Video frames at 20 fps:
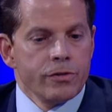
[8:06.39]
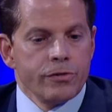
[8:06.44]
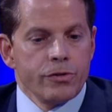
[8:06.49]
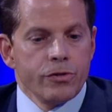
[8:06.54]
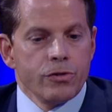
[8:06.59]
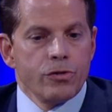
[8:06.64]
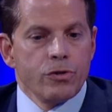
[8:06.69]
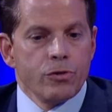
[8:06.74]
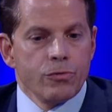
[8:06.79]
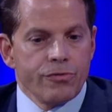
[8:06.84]

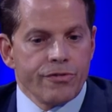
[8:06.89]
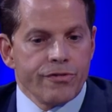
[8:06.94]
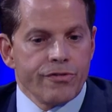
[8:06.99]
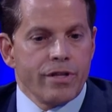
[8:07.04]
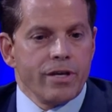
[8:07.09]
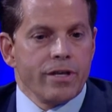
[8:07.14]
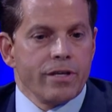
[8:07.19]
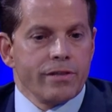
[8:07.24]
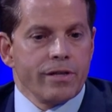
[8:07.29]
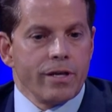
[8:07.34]
do you
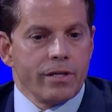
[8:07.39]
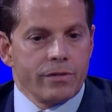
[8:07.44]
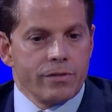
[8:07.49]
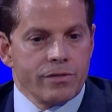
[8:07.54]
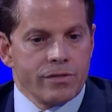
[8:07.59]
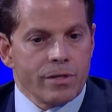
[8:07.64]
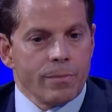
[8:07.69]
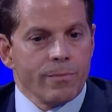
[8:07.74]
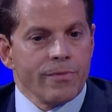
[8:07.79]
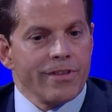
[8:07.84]
think that
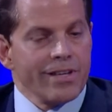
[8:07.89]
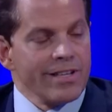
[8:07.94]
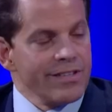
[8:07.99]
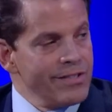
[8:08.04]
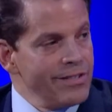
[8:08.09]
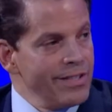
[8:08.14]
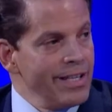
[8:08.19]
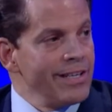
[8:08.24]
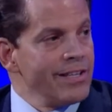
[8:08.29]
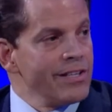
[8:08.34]
some
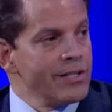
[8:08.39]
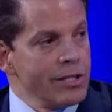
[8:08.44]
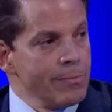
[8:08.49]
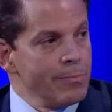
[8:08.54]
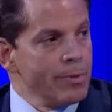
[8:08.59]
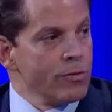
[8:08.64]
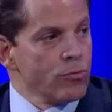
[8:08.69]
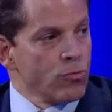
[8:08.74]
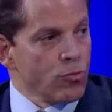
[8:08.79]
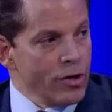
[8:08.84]
things needed to
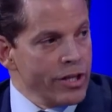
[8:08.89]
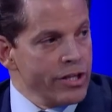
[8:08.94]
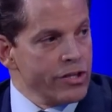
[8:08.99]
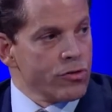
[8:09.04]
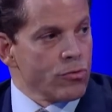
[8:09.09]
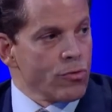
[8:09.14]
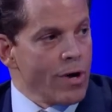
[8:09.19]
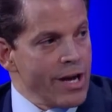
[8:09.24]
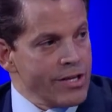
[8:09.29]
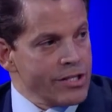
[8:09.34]
be
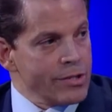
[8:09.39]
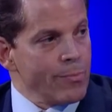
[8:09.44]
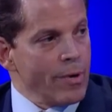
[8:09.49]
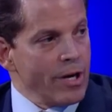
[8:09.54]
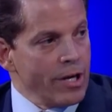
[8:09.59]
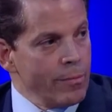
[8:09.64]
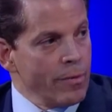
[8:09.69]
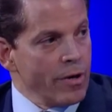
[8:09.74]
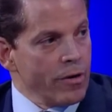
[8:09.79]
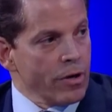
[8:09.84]
redressed
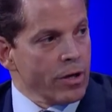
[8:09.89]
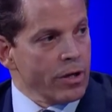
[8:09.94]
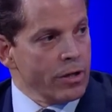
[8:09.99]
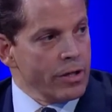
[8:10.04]
by America?